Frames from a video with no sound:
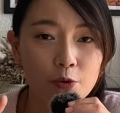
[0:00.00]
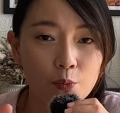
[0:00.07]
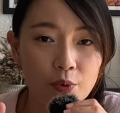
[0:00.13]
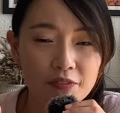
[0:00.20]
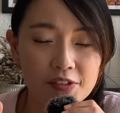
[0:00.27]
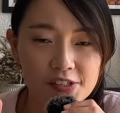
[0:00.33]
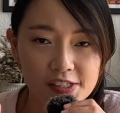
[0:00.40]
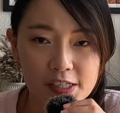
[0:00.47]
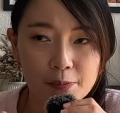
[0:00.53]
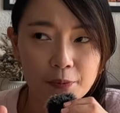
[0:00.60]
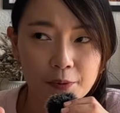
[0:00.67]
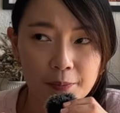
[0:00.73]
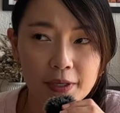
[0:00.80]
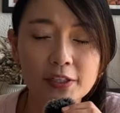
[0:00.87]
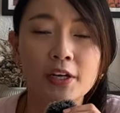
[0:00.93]
with the C
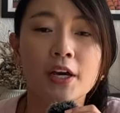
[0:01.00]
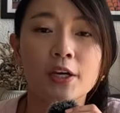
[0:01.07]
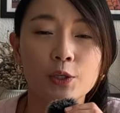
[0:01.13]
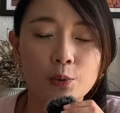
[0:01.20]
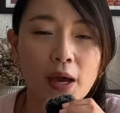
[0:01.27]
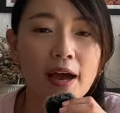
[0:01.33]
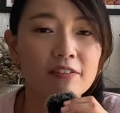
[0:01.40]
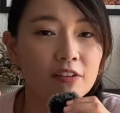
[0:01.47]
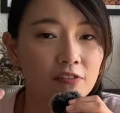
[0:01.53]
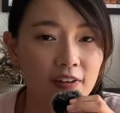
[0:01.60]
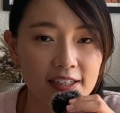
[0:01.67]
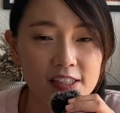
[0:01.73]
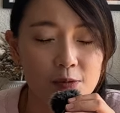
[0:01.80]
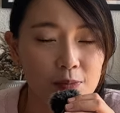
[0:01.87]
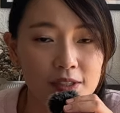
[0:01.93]
permit, you have the
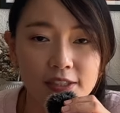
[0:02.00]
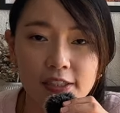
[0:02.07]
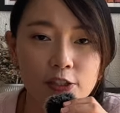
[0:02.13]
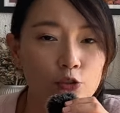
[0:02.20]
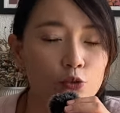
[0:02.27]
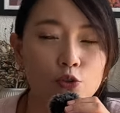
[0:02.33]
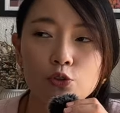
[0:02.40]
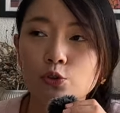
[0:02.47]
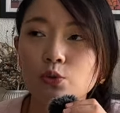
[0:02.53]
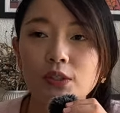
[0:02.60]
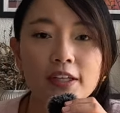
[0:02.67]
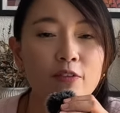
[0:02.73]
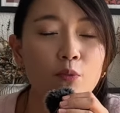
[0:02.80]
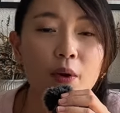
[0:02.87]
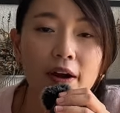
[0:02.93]
flexibility to
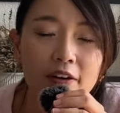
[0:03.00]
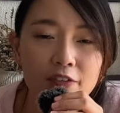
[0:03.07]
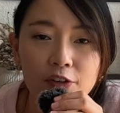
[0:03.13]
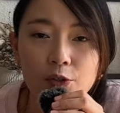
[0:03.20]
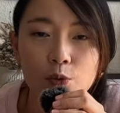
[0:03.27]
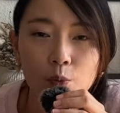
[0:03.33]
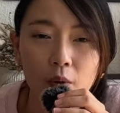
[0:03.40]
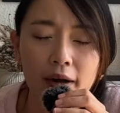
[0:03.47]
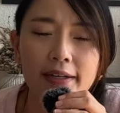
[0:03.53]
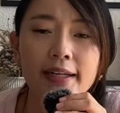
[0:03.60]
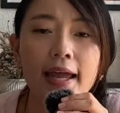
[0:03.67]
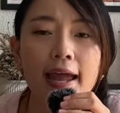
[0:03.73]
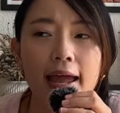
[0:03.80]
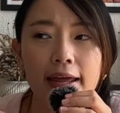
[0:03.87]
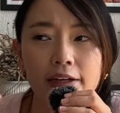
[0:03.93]
live wherever you want,
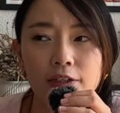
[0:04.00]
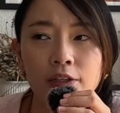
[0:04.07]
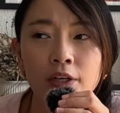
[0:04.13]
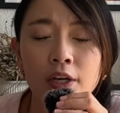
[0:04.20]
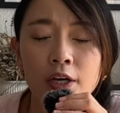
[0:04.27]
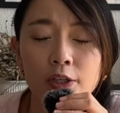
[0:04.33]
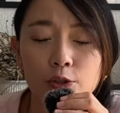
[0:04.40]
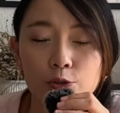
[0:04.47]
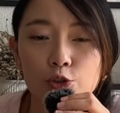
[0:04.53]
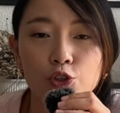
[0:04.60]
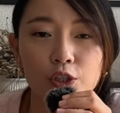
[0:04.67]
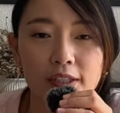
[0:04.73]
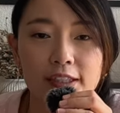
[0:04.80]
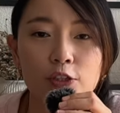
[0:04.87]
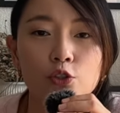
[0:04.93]
and you do
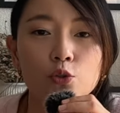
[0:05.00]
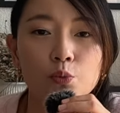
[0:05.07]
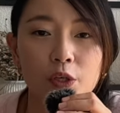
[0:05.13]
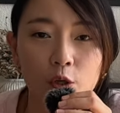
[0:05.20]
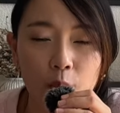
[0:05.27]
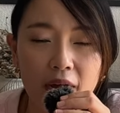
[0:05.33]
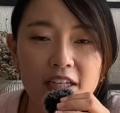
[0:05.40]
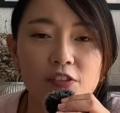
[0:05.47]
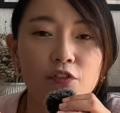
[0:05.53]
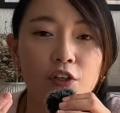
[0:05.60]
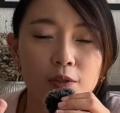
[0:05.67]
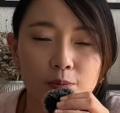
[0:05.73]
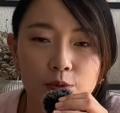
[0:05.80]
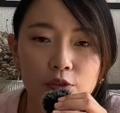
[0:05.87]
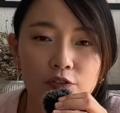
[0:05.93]
not need to request for
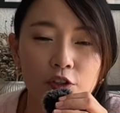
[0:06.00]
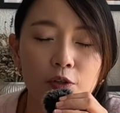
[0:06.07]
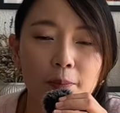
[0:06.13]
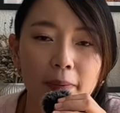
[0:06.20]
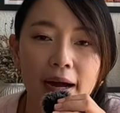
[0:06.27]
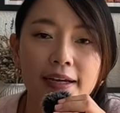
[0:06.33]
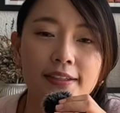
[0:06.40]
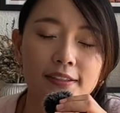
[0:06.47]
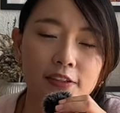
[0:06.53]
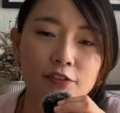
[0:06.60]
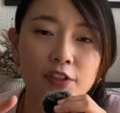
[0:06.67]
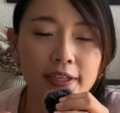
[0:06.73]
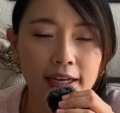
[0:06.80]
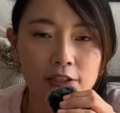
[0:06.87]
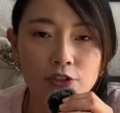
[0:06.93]
approval by the
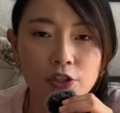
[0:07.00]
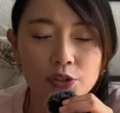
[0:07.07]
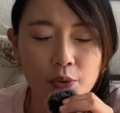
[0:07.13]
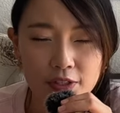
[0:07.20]
different cantonal